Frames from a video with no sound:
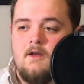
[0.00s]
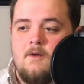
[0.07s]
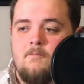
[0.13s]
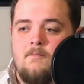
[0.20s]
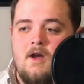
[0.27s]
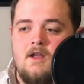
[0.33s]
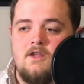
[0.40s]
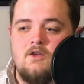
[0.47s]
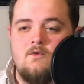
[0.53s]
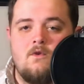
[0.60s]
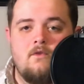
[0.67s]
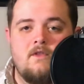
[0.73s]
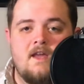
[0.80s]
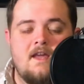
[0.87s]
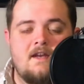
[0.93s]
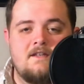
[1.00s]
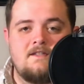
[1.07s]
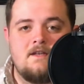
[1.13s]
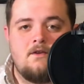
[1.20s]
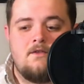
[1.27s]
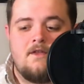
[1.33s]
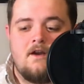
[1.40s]
but you only get a
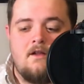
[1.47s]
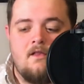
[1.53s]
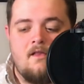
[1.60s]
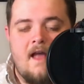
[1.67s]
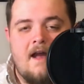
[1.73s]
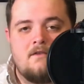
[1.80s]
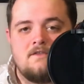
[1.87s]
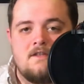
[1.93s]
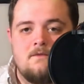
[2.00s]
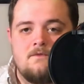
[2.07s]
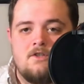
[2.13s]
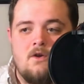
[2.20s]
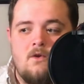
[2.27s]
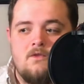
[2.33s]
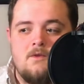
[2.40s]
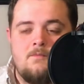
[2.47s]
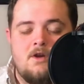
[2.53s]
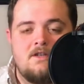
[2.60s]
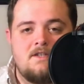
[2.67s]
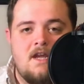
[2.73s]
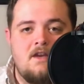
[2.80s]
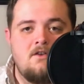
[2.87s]
deal that allows him to only
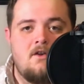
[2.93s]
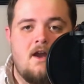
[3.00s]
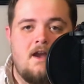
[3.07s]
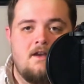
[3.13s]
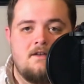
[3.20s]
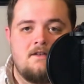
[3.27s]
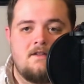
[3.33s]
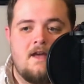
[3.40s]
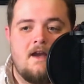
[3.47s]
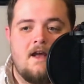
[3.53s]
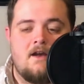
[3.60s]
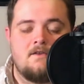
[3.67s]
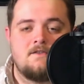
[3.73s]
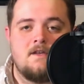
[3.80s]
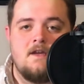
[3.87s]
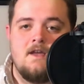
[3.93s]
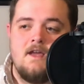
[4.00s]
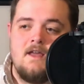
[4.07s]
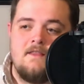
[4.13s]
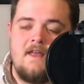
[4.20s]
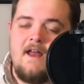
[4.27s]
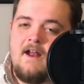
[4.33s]
put 10 grand into that house
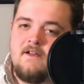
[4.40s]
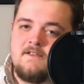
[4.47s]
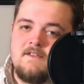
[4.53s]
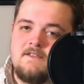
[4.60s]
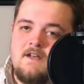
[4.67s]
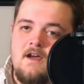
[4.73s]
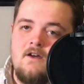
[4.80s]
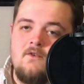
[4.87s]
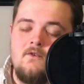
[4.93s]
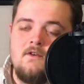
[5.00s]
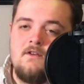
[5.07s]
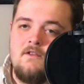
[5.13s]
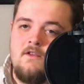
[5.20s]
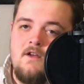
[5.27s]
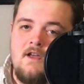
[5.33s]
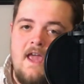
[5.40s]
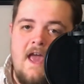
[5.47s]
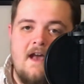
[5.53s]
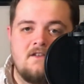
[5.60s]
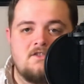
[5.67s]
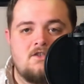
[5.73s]
is not going to look as